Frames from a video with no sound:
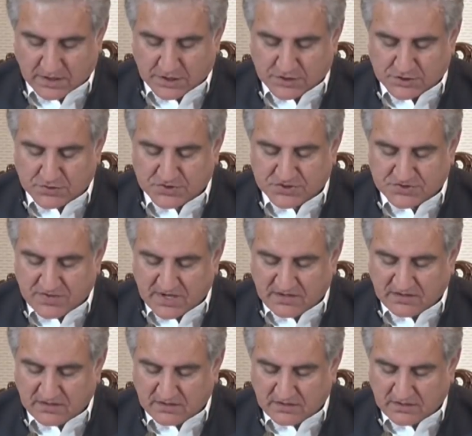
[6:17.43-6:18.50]
To
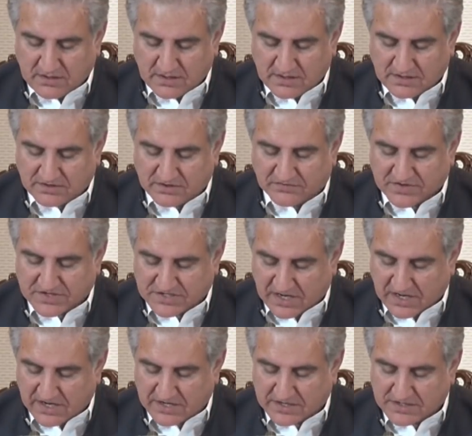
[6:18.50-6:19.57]
strengthen the
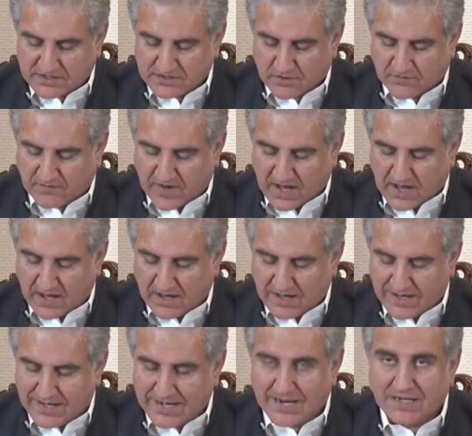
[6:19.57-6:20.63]
resilience of our
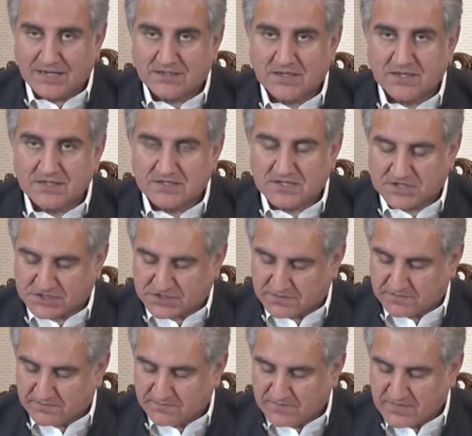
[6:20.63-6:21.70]
health system,
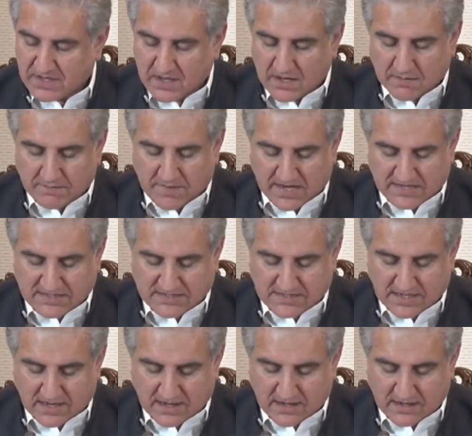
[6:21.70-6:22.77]
Pakistan